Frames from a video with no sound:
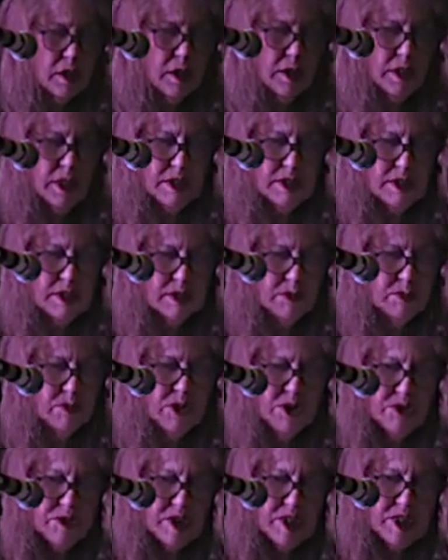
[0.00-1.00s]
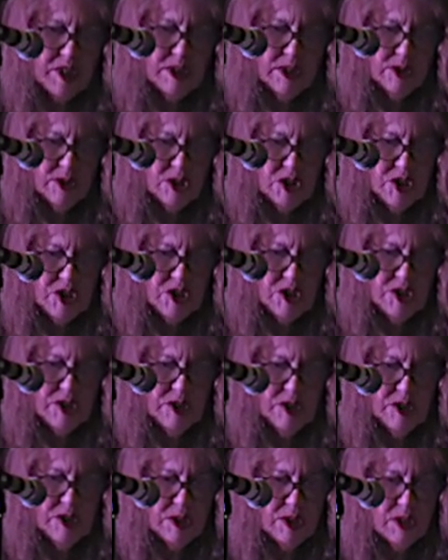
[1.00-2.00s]
This moves
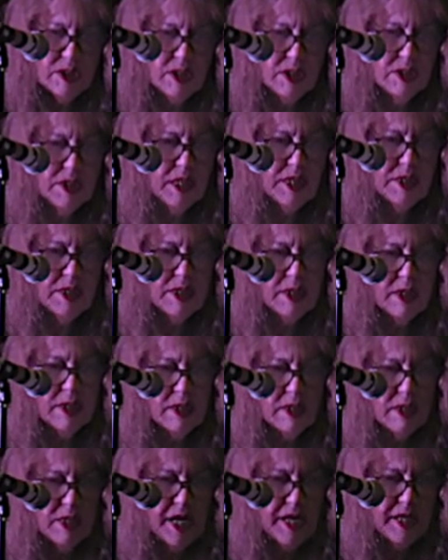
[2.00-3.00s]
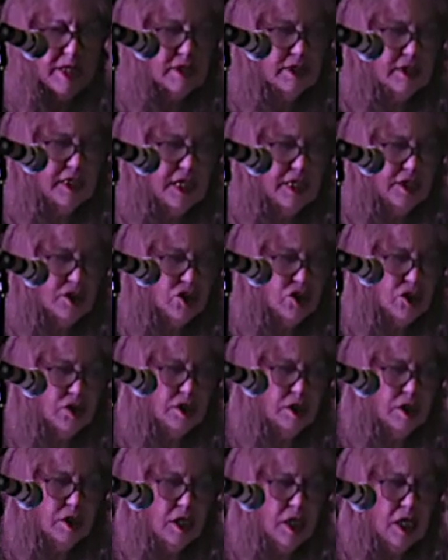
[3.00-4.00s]
into the next section,
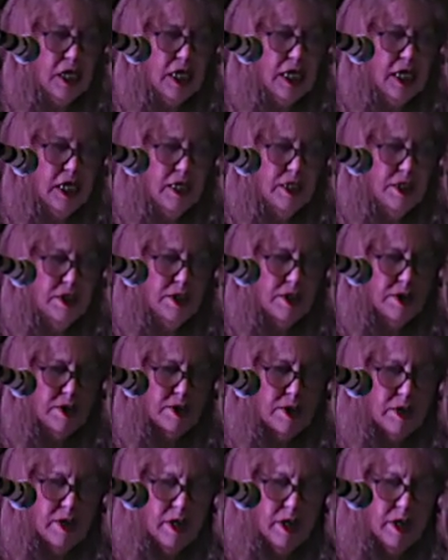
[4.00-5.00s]
and